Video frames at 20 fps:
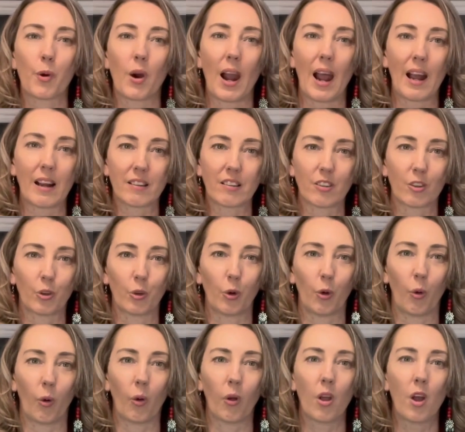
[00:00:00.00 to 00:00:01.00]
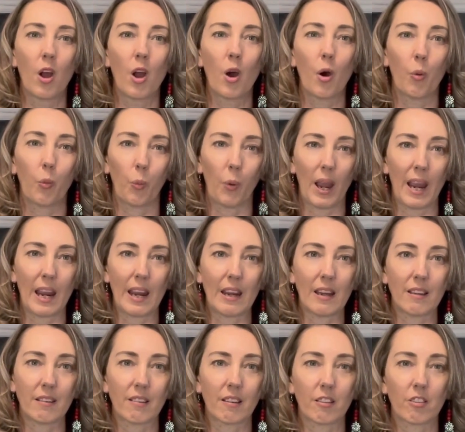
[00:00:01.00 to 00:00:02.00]
practical
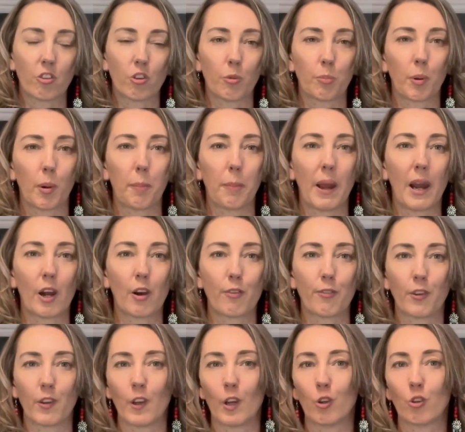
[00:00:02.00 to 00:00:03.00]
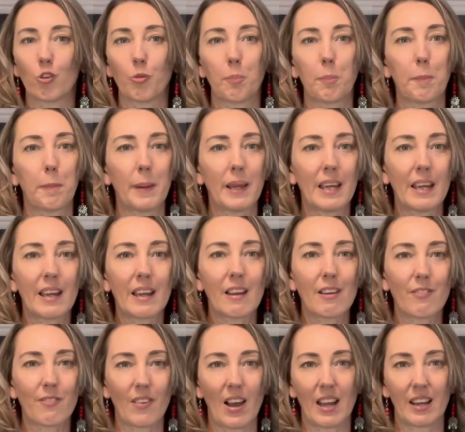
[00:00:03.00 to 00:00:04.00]
ways to prepare for those
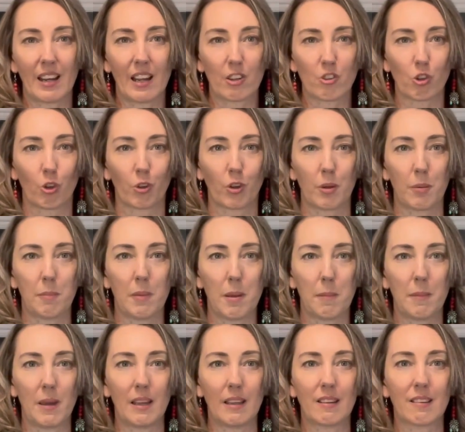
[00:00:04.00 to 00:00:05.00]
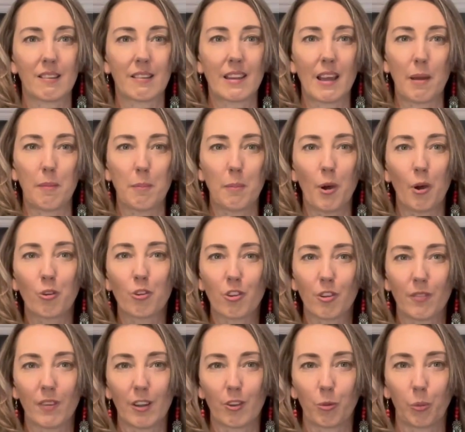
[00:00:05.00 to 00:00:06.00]
big financial commitments that most of
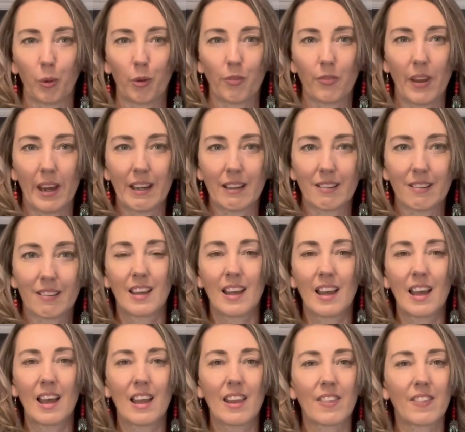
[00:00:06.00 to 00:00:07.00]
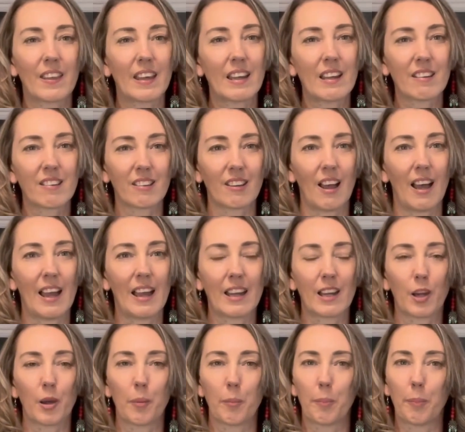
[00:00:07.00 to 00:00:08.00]
us will face. Things like
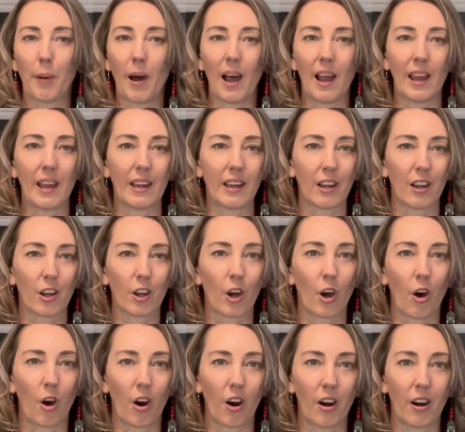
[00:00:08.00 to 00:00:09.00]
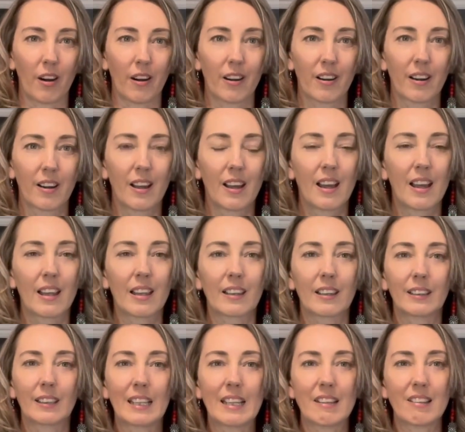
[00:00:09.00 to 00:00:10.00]
buying a car,
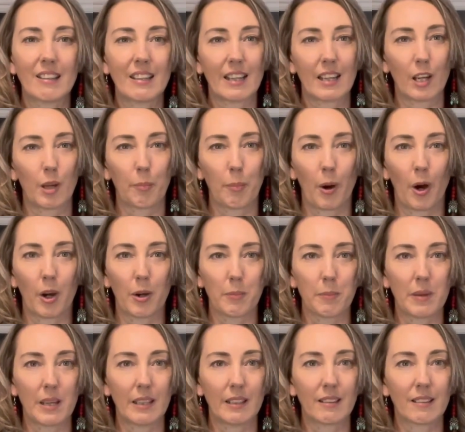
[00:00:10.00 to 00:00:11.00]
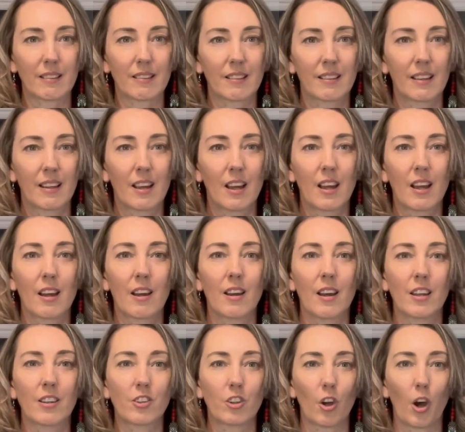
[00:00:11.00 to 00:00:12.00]
leasing an apartment,
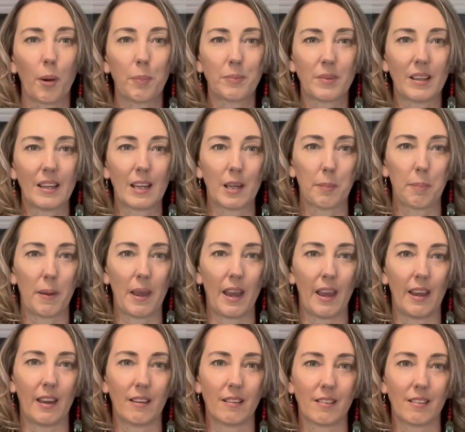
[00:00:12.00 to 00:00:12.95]
adopting a pet,